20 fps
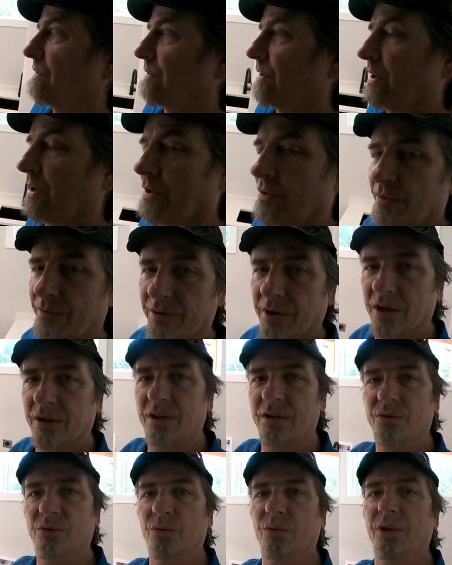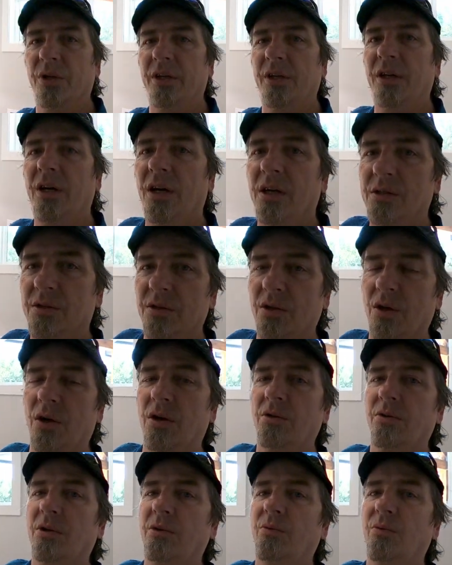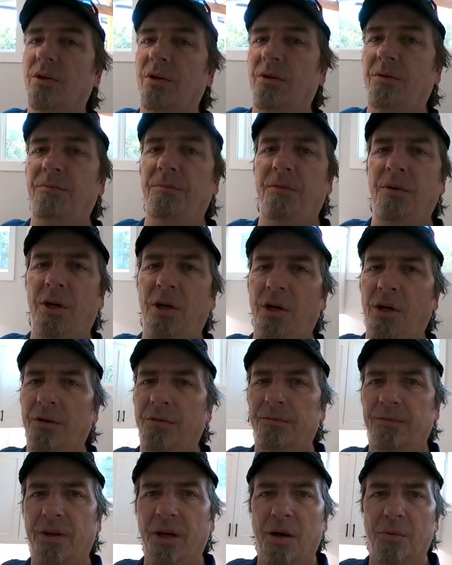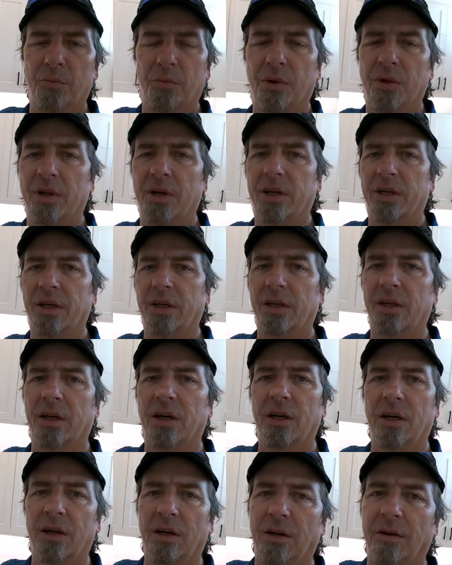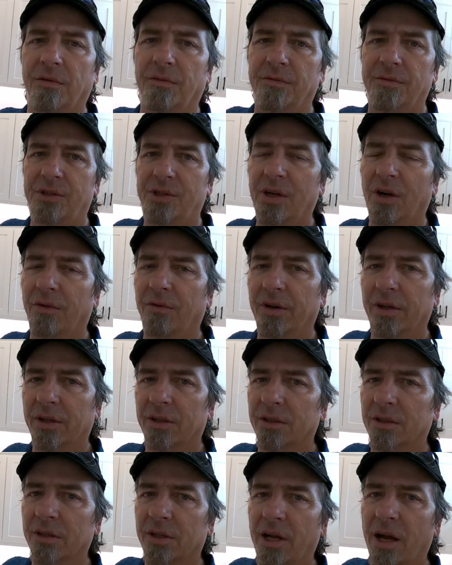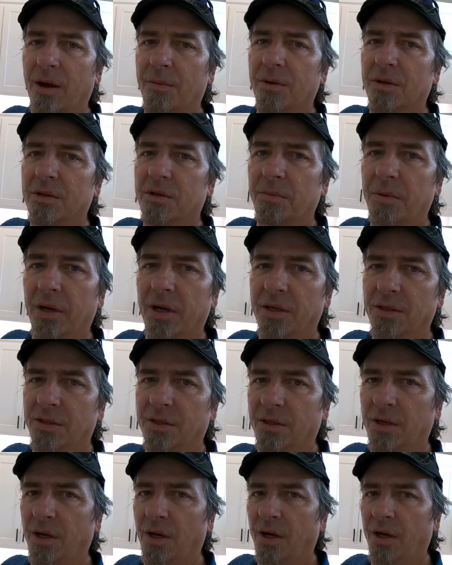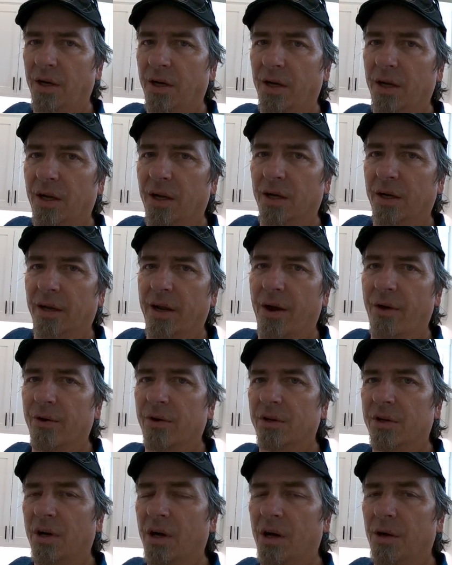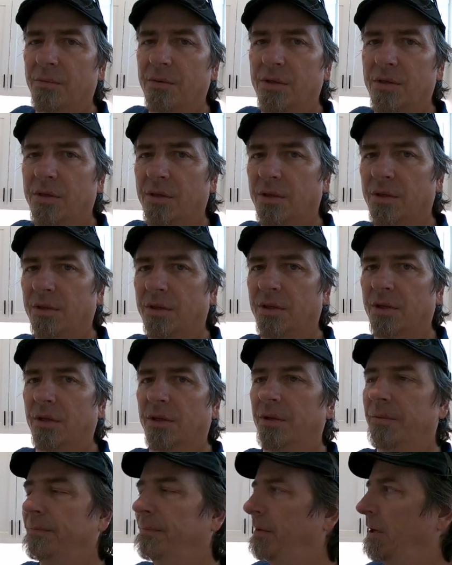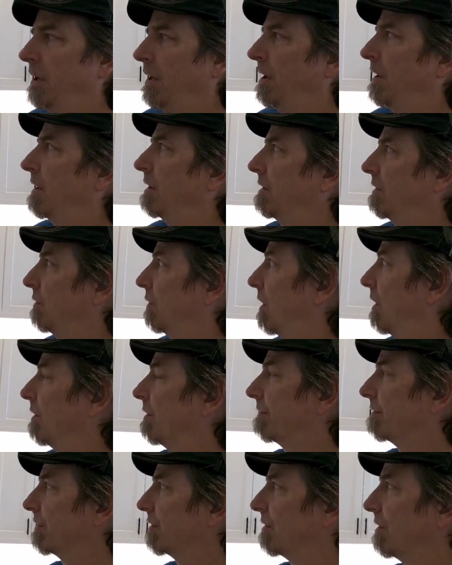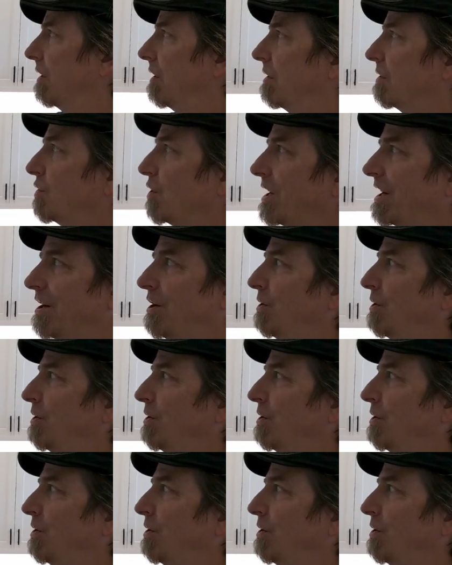over here. We've got this really nice laundry room. We've got plenty of shelving, cabinet space, and countertops to do all of your laundry